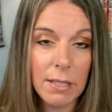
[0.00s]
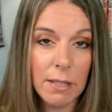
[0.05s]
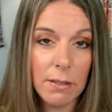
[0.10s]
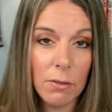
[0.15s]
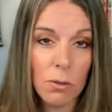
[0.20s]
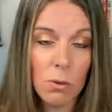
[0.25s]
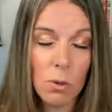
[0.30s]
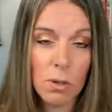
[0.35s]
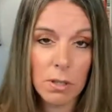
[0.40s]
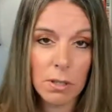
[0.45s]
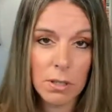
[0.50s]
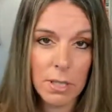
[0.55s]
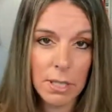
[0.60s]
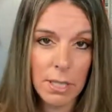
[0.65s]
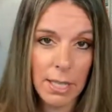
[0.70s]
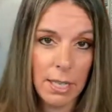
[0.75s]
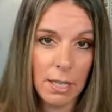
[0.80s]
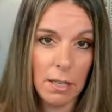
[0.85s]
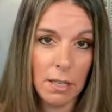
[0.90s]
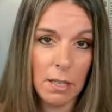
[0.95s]
And of course,
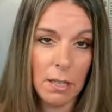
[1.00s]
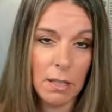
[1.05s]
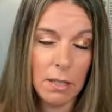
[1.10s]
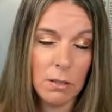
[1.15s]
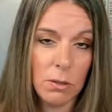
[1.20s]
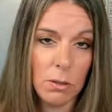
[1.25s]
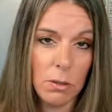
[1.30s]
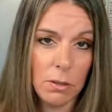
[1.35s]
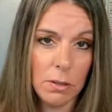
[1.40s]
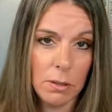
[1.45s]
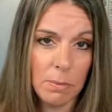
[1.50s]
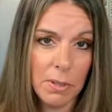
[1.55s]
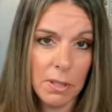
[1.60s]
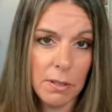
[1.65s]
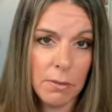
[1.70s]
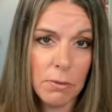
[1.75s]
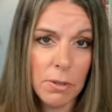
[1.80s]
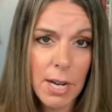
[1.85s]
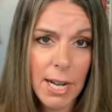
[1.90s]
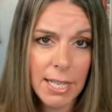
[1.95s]
in the Students' Bill
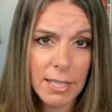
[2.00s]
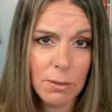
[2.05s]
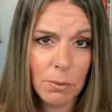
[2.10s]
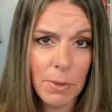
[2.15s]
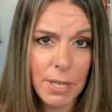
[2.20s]
of Rights,